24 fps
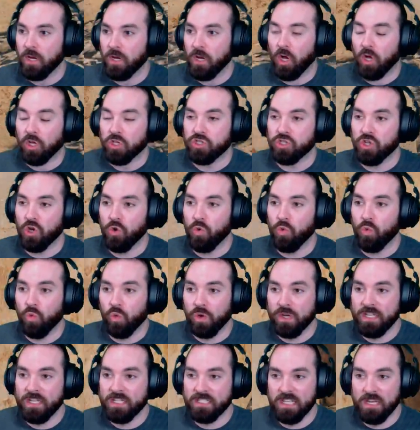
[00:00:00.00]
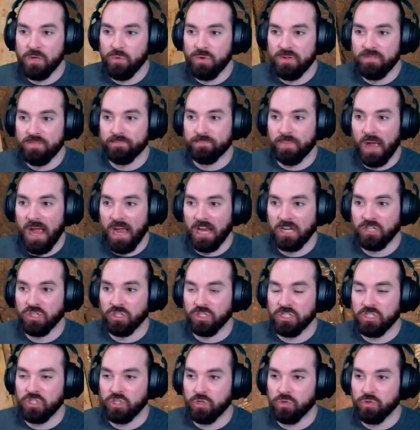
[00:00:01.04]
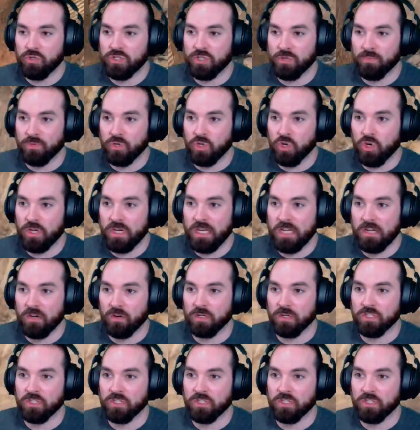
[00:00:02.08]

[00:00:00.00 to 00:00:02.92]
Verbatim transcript: So what do you say we actually do some good here and